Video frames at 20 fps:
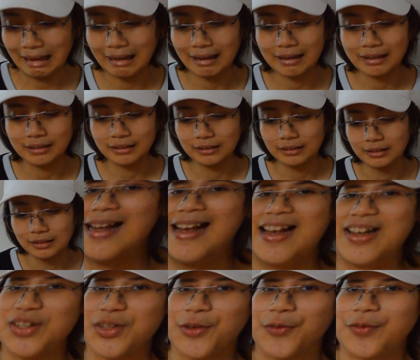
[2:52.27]
And
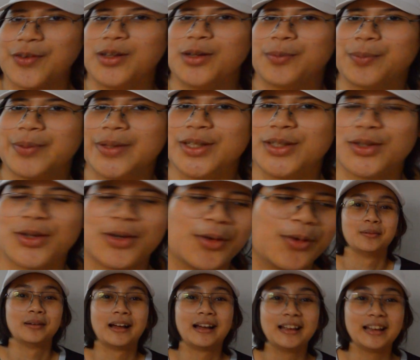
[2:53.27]
as a
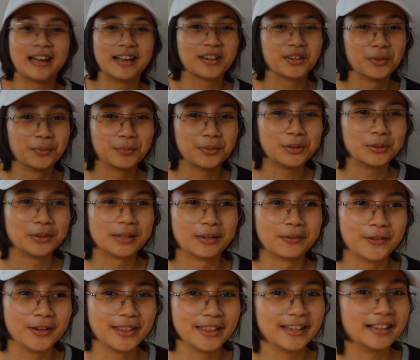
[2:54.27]
Filipino, I compute
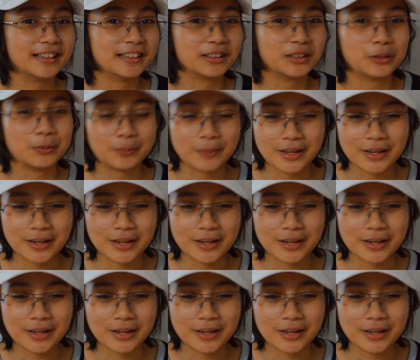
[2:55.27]
everything into